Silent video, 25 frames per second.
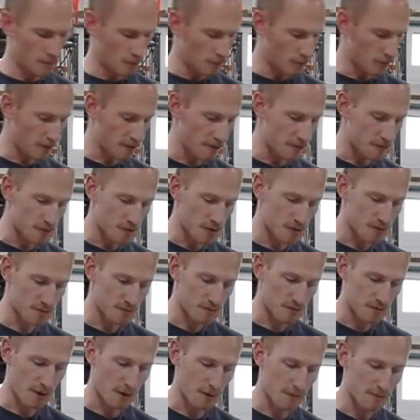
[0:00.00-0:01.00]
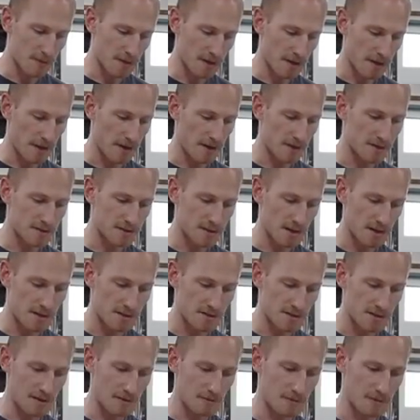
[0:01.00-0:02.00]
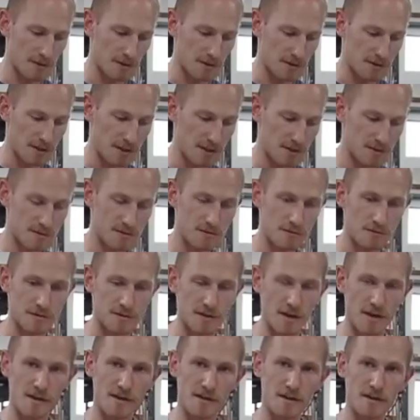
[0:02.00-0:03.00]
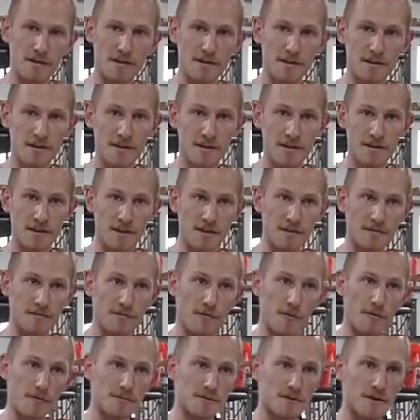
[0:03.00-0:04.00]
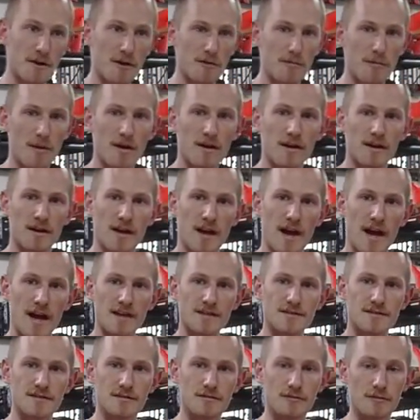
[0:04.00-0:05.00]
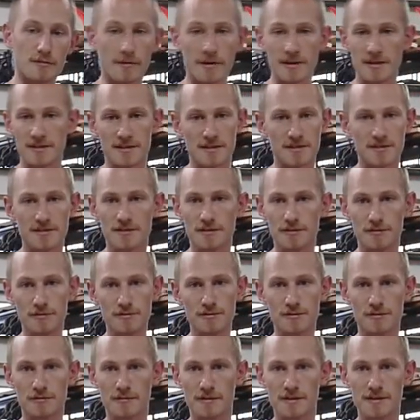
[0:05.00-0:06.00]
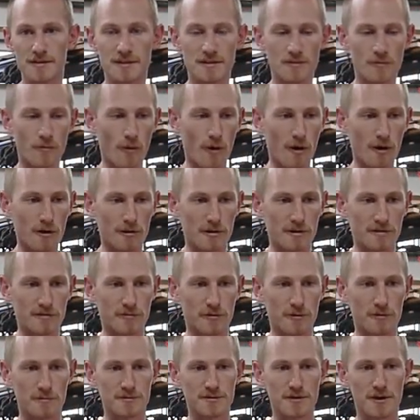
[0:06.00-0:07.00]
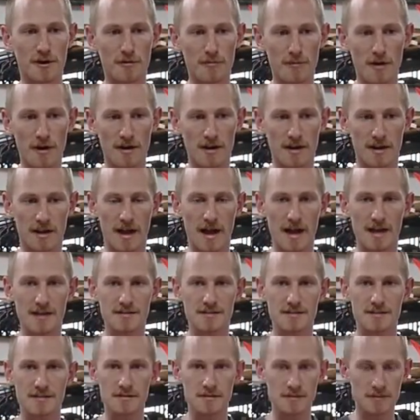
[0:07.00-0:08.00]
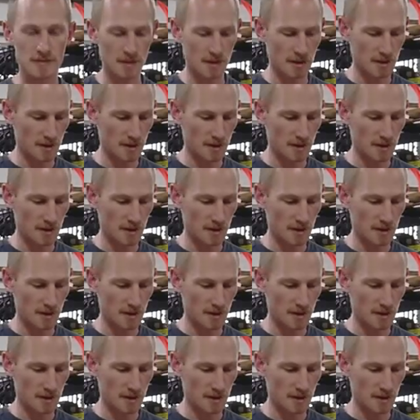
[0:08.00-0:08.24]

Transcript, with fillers: One of the tricks with carbon dioxide is that when it hits your tongue, it forms carbonic acid, or when it's in solution, when it's in water, it forms carbonic acid.